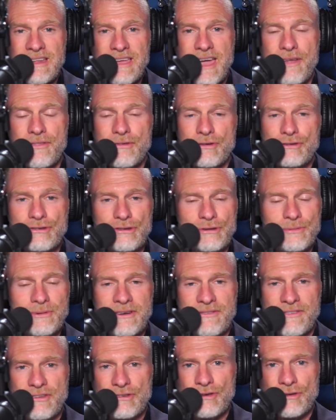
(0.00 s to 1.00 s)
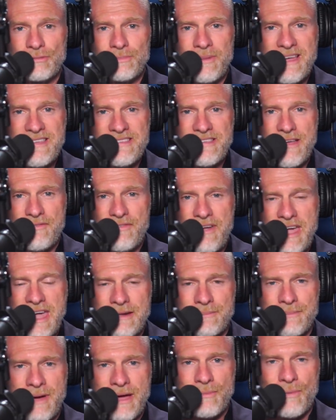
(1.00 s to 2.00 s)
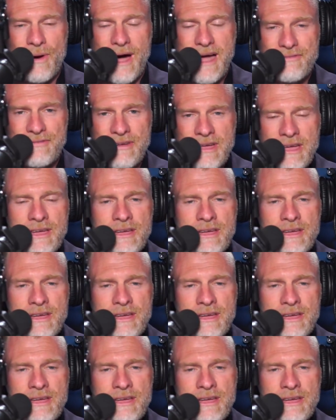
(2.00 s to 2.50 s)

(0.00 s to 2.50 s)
together two individuals, myself and my wife,